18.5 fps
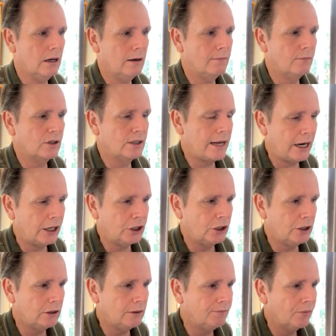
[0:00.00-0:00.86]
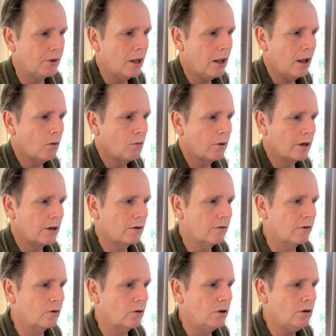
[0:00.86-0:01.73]
section where
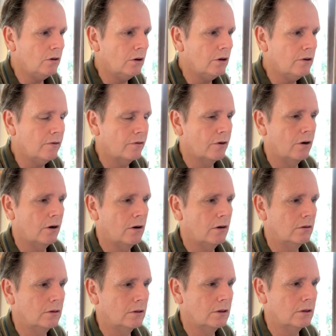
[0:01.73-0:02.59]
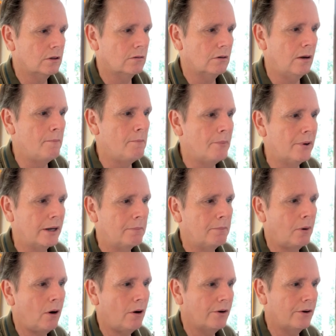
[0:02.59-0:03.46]
you've got a
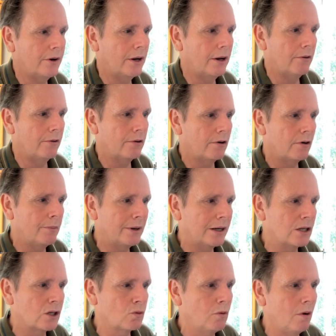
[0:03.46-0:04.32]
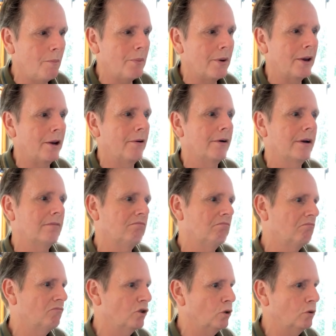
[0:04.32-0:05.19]
big pond area or a big swampy area,
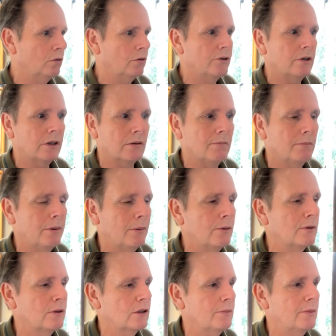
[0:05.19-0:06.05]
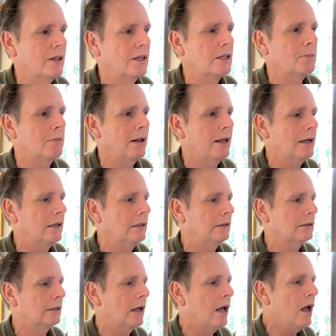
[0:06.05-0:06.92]
sure, you can put some of these
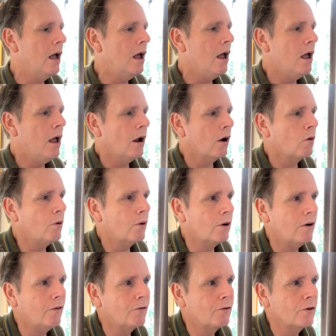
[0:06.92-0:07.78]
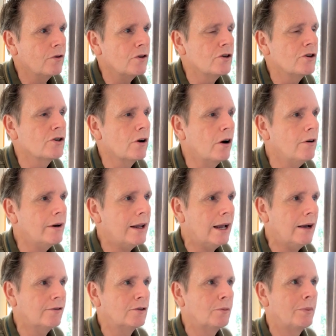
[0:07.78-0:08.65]
plants. Quite often you don't
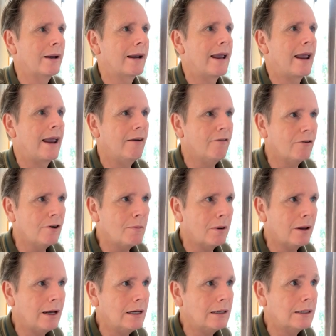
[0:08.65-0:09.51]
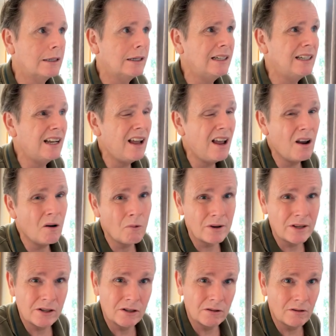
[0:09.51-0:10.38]
have to pick every plant here.
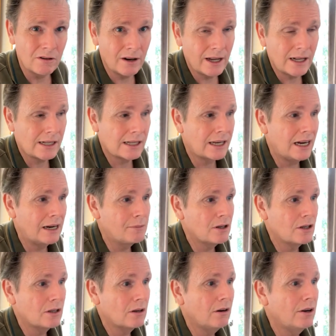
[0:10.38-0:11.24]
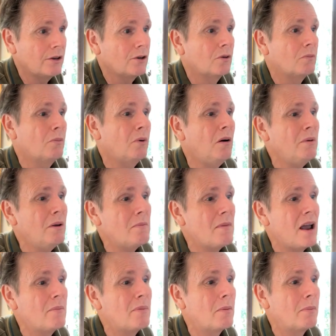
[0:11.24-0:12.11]
When you're doing landscape design, you'd probably
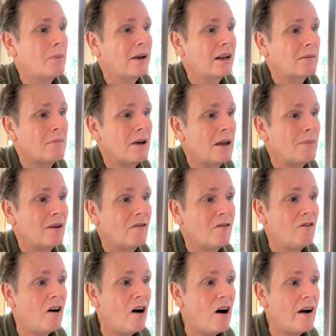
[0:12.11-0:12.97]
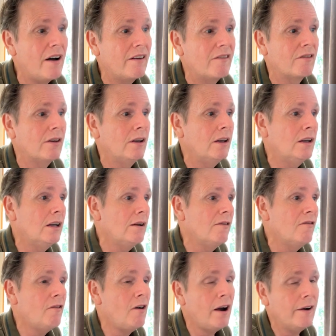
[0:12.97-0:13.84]
pick
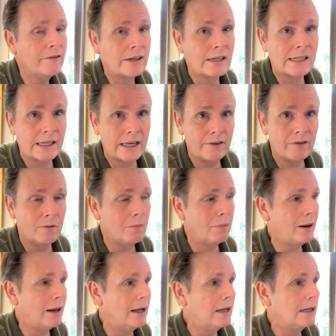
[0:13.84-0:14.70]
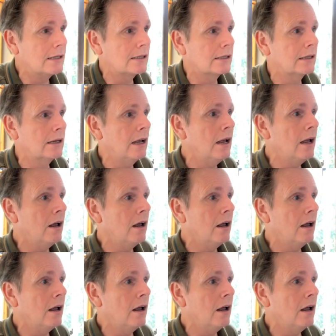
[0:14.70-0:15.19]
five to seven plants,